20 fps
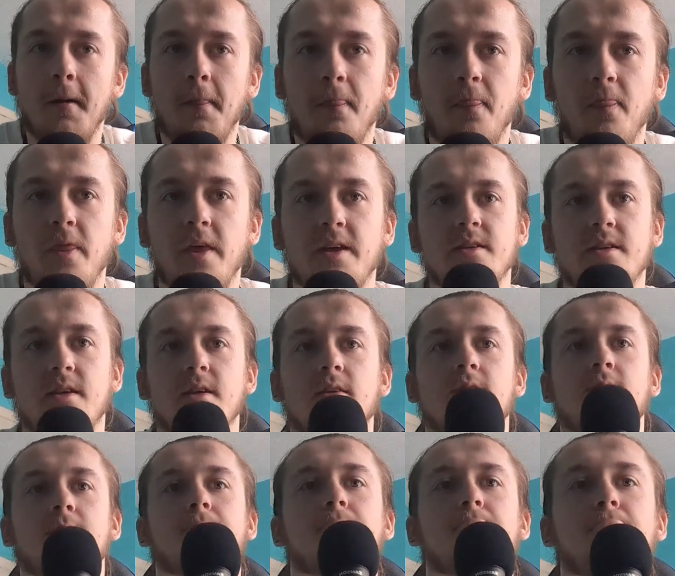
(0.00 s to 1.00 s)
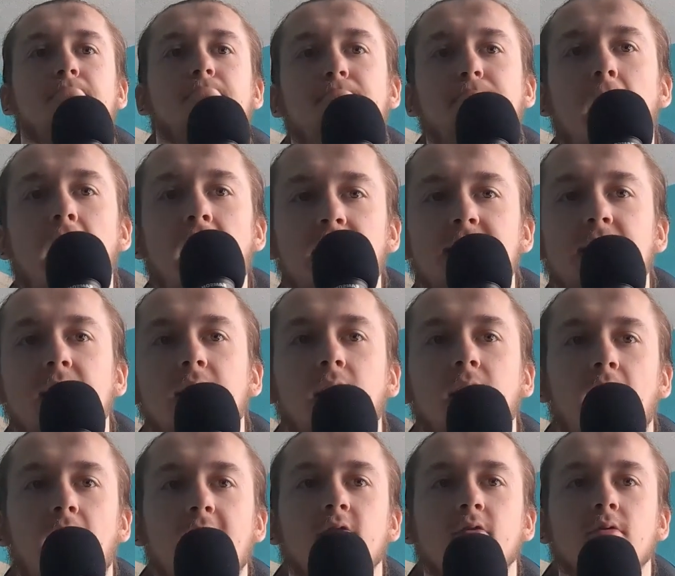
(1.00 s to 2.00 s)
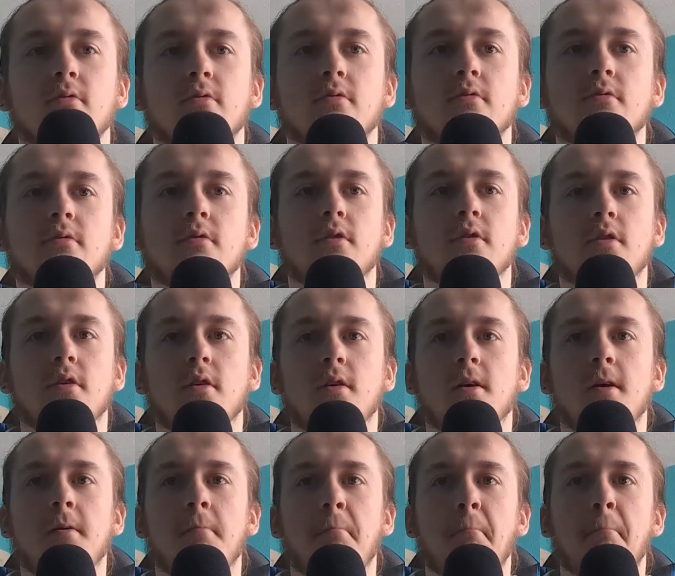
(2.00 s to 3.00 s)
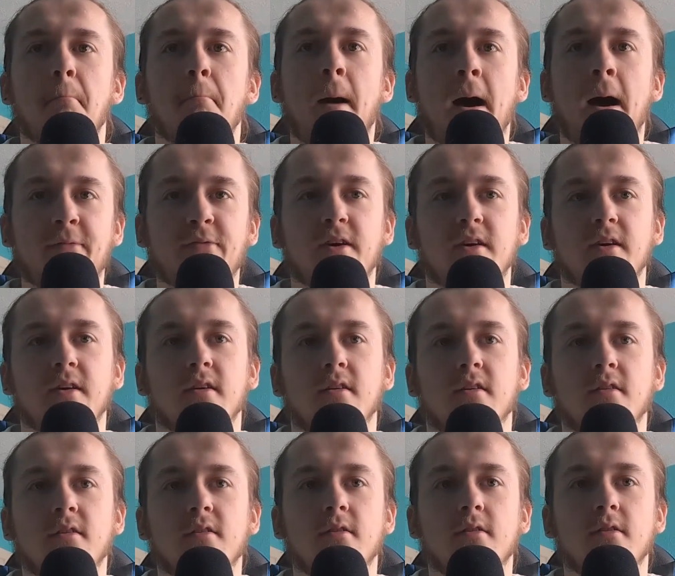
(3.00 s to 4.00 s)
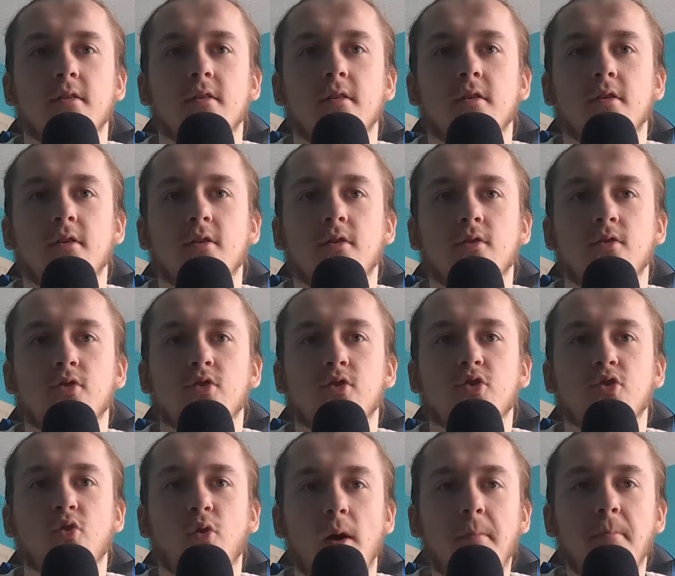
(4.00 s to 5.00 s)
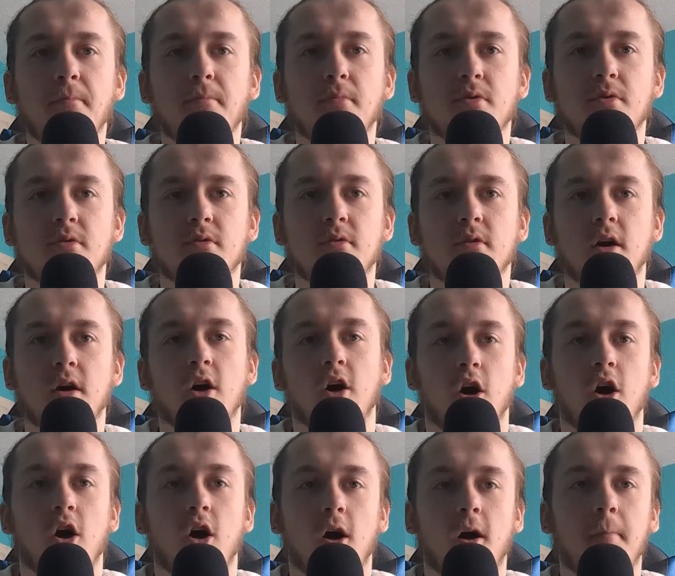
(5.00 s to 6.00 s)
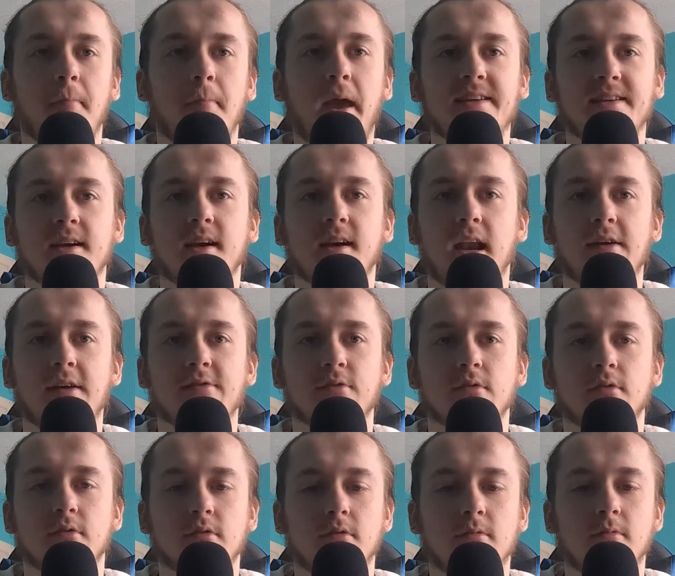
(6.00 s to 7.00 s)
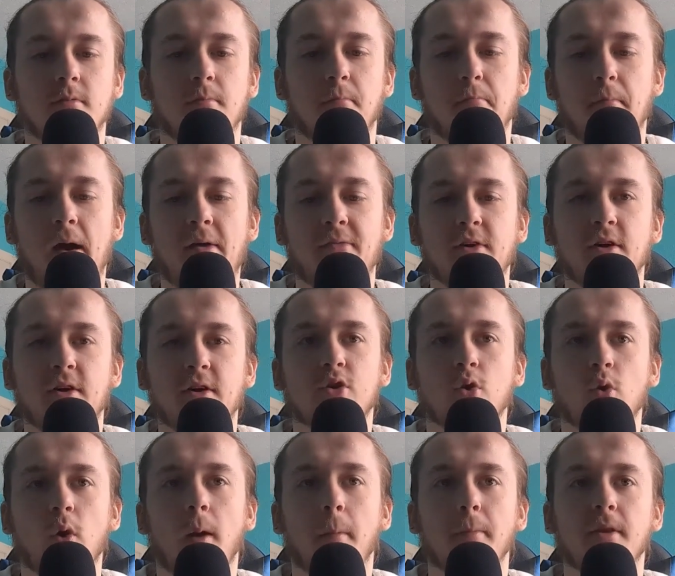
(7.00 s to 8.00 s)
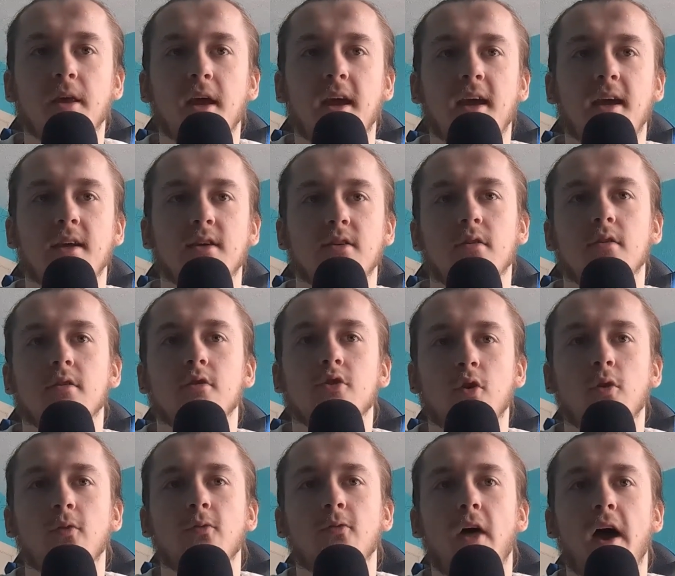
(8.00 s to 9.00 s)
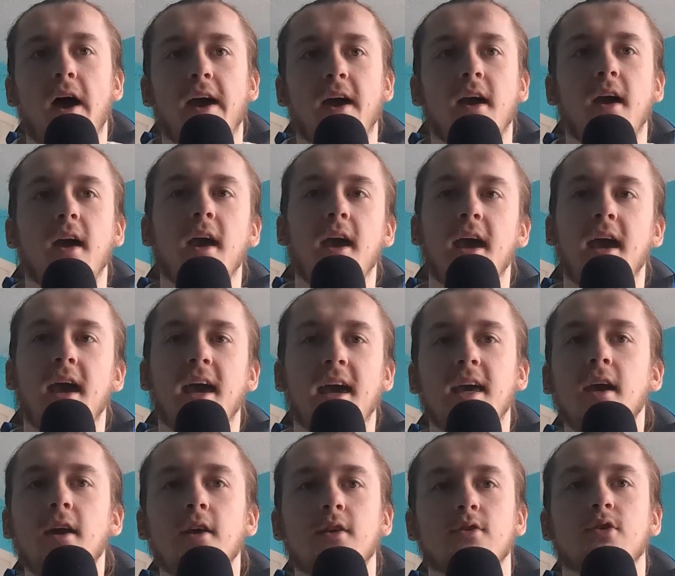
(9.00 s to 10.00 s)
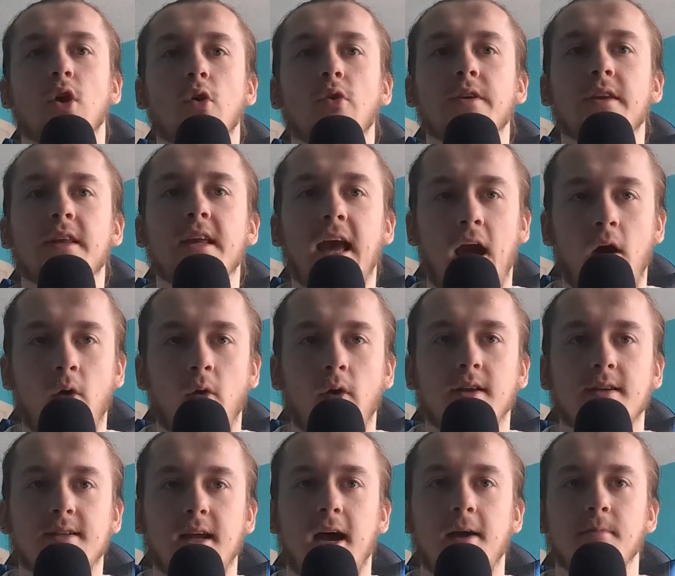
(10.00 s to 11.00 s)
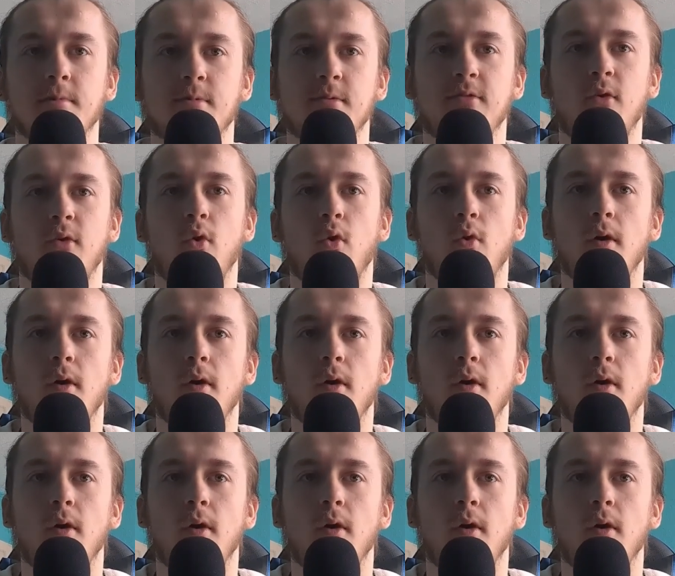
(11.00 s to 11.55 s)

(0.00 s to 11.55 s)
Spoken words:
This is basic level mafia script, a basic level mafia script. It is stuff that he has done countless times before,